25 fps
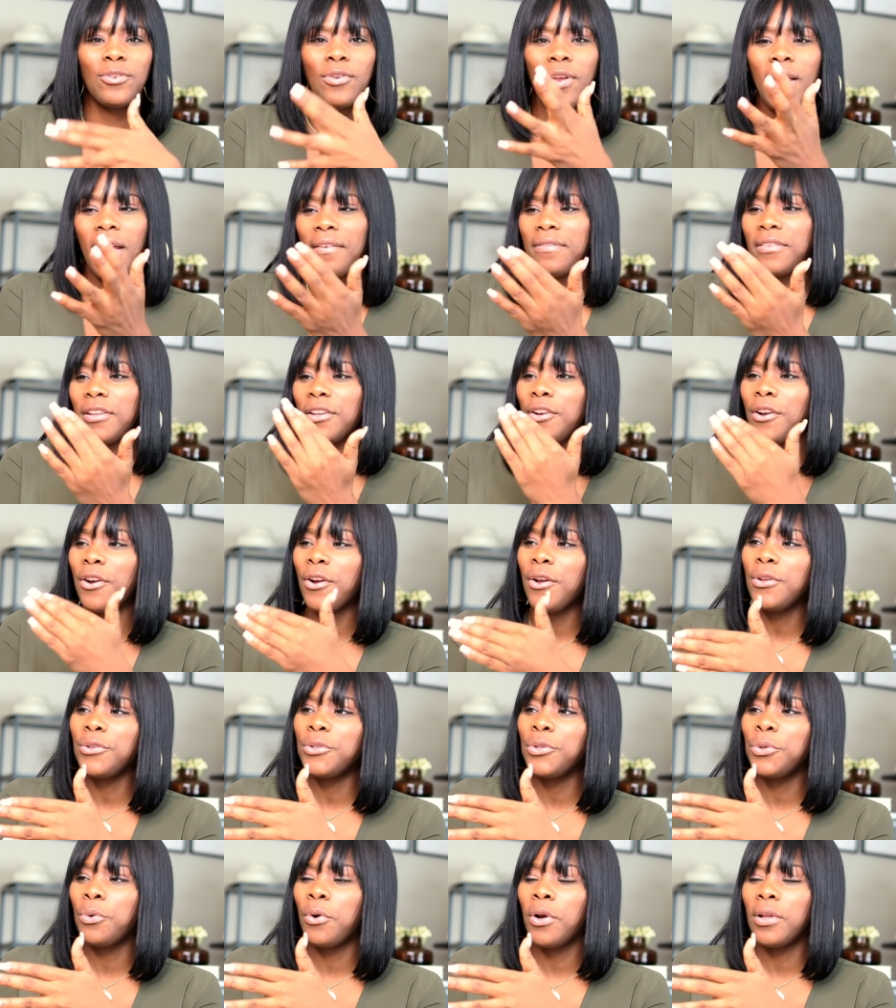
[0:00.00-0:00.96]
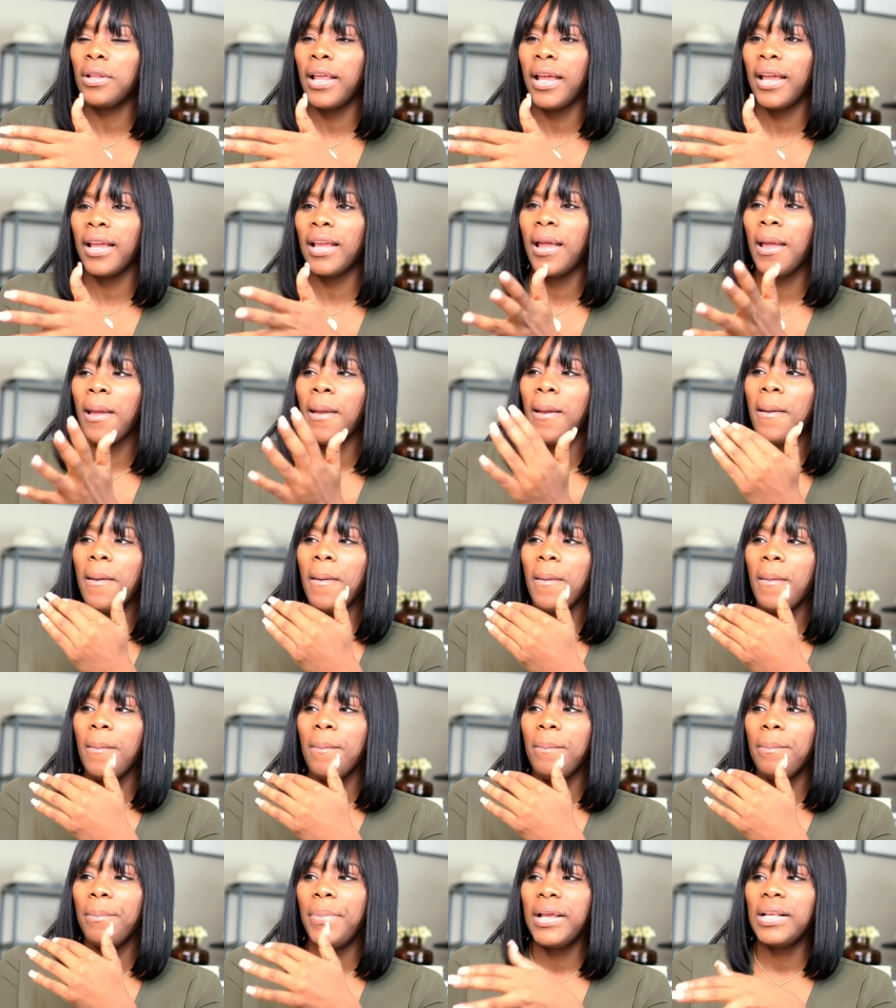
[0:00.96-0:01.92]
You have the girls who are like
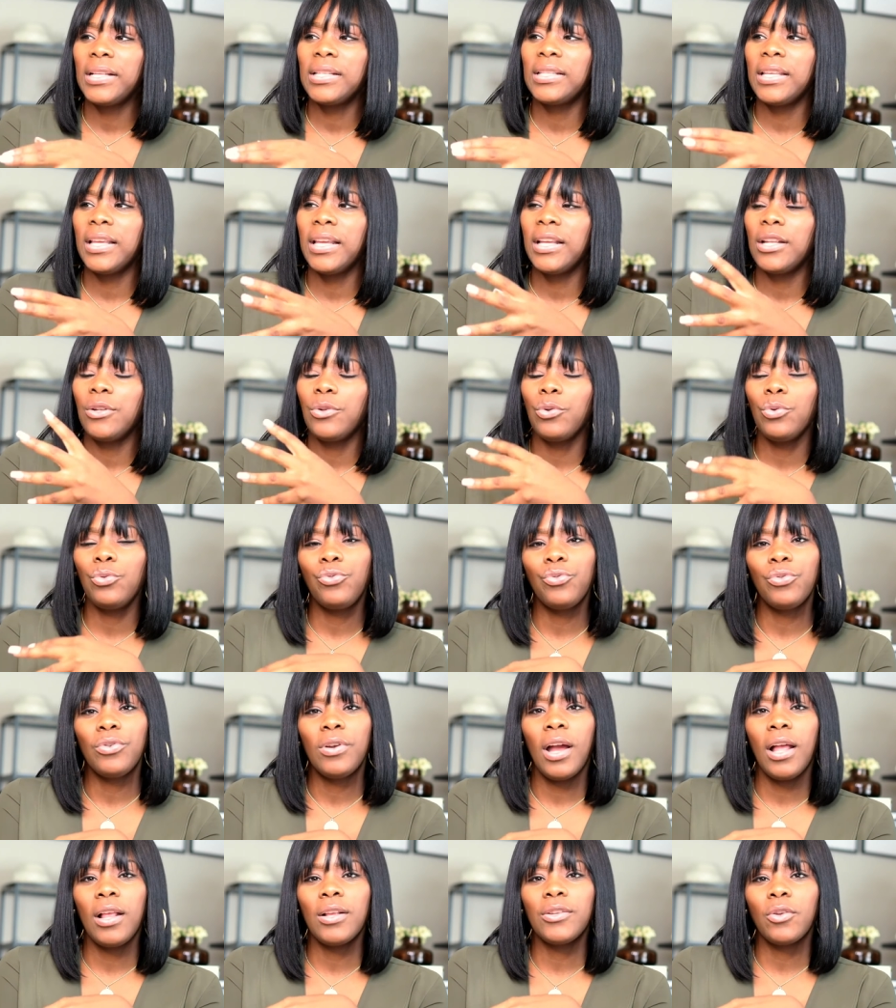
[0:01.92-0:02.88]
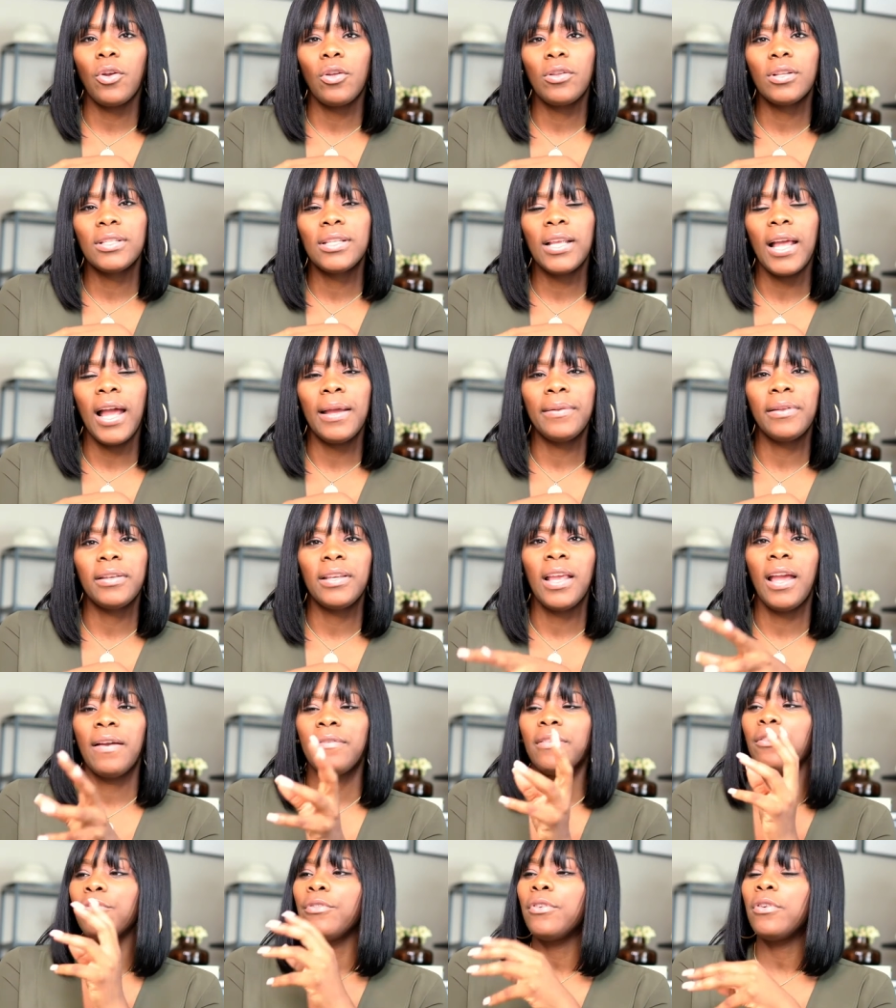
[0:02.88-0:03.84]
basic neutral colors all the time. Then you
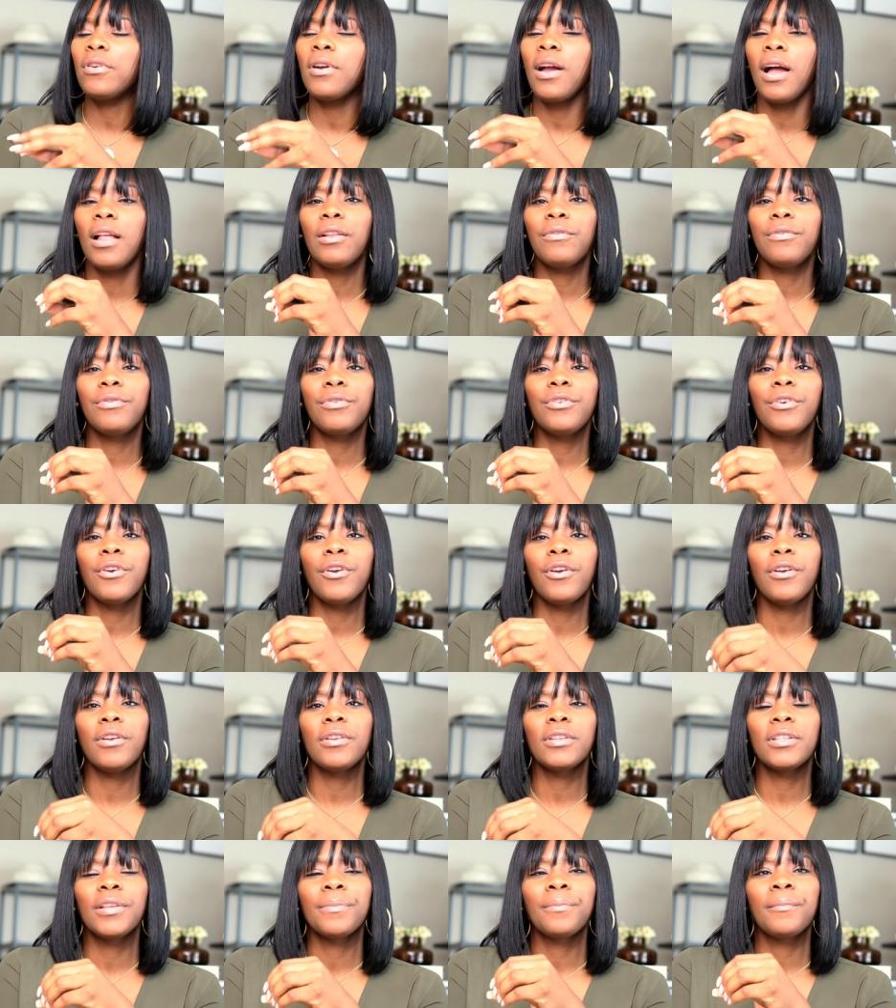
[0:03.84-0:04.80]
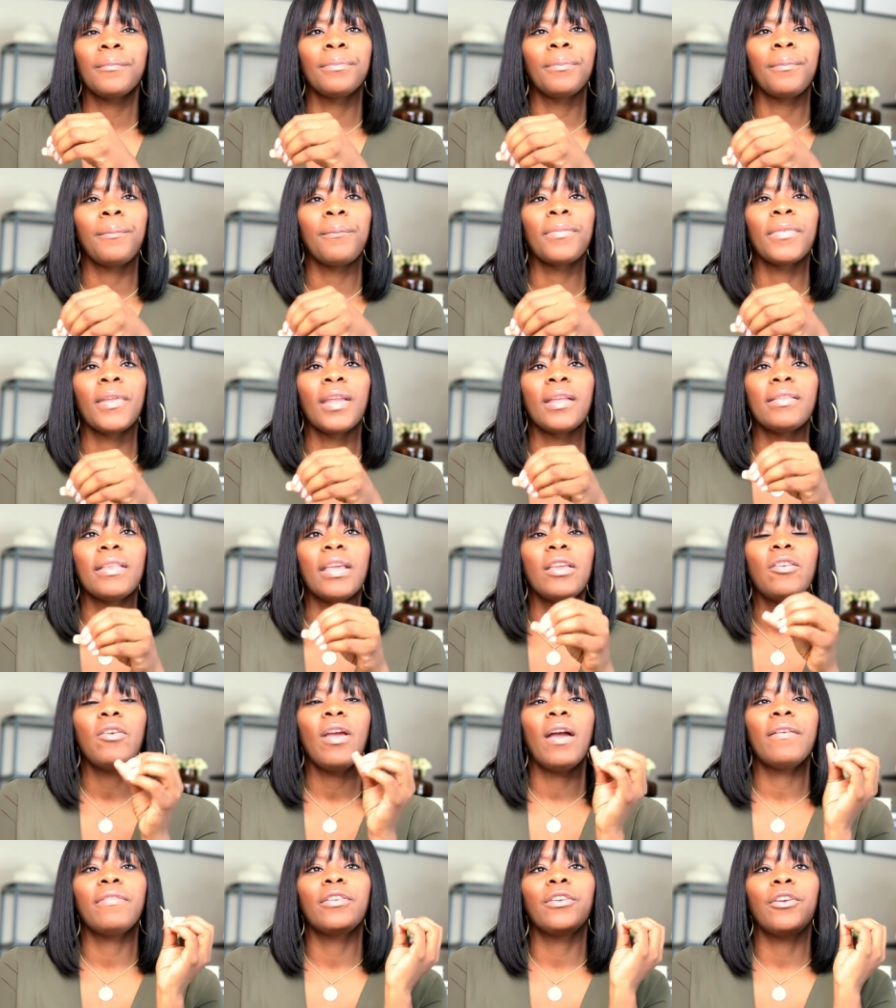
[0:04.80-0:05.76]
have the real colorful girls. Then
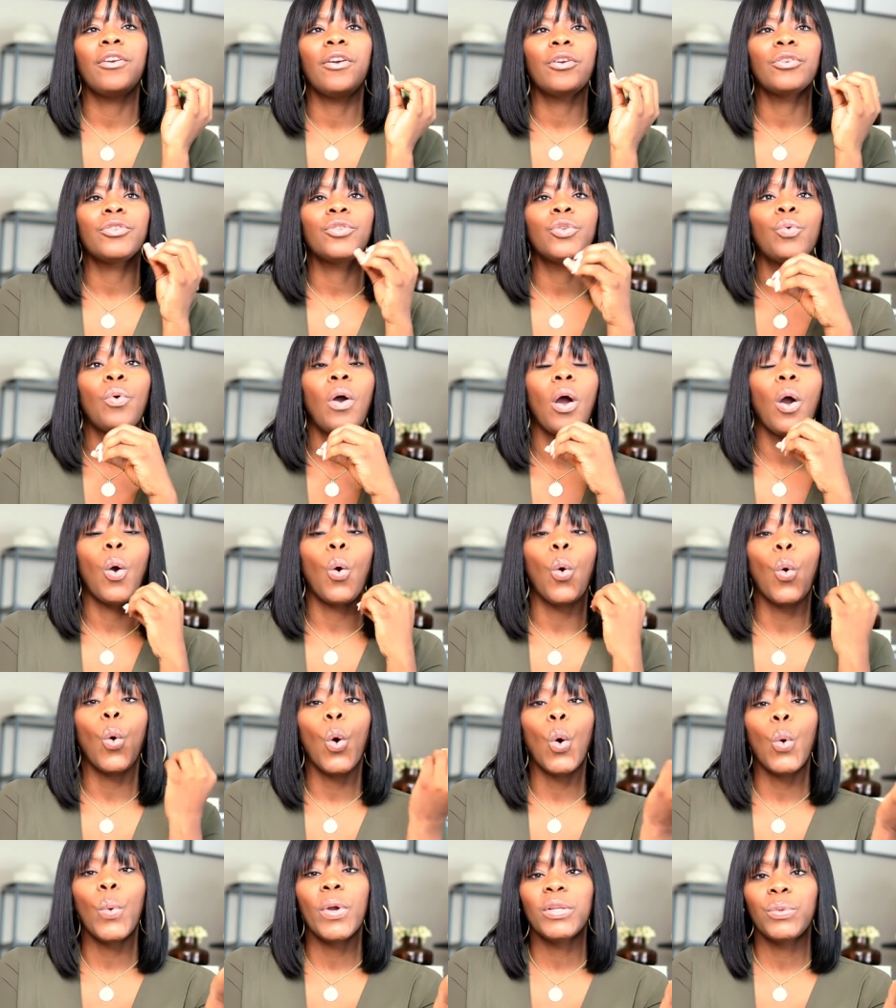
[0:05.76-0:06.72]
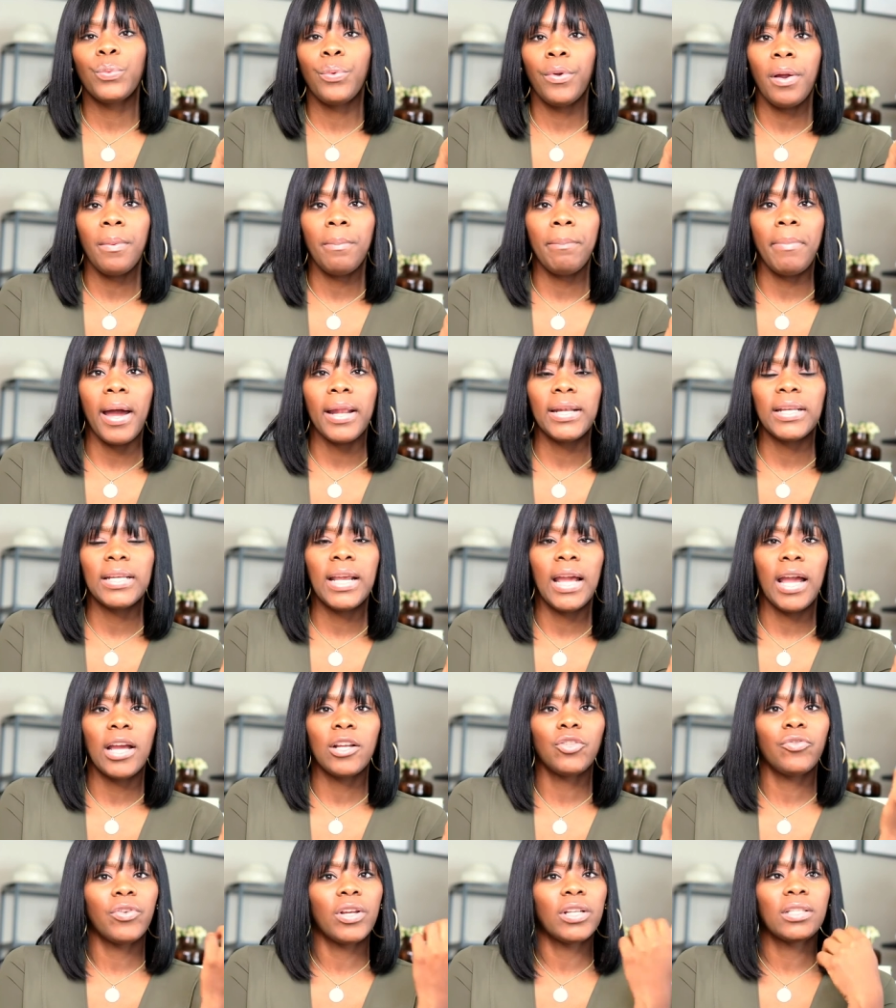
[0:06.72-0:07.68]
you have the girls who are always wearing
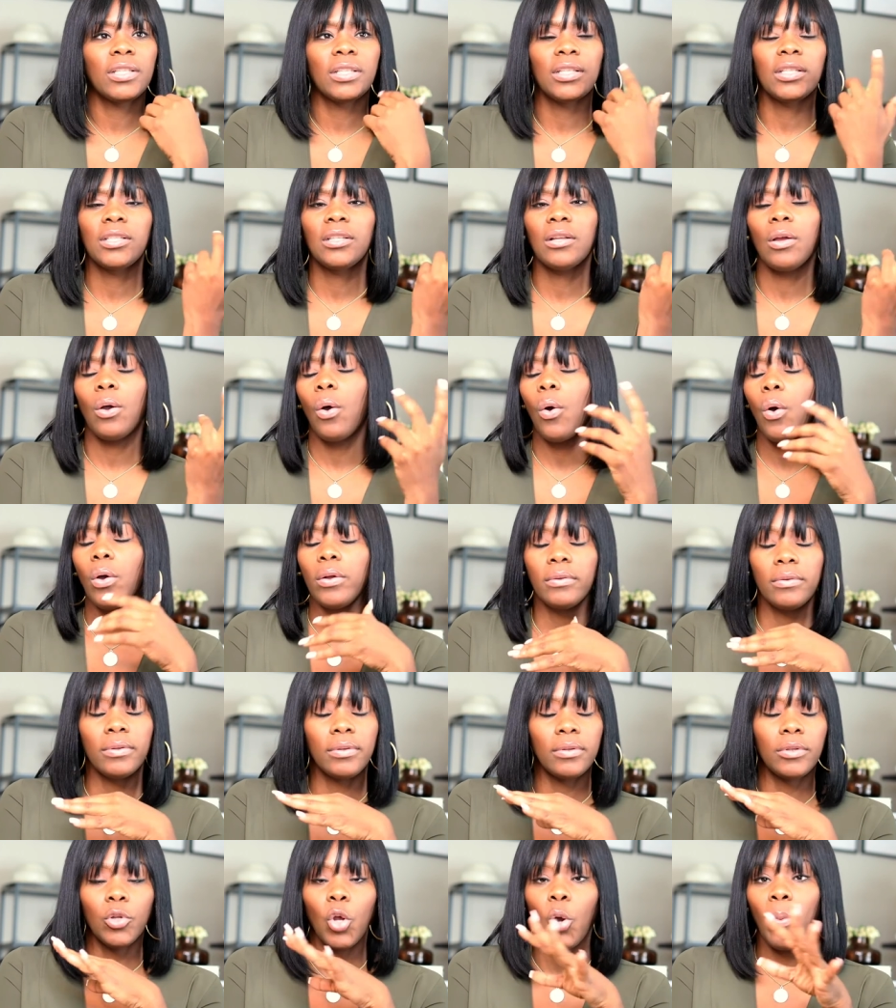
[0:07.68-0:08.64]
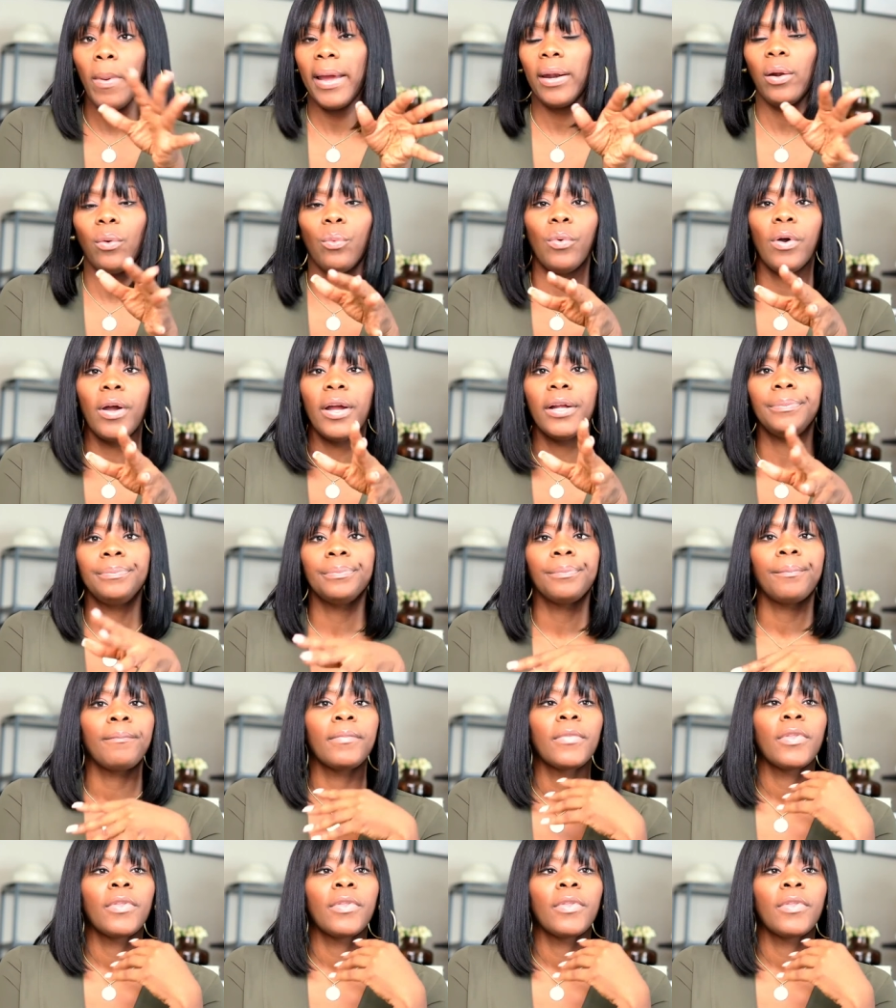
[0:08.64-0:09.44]
bodycon dresses no matter what.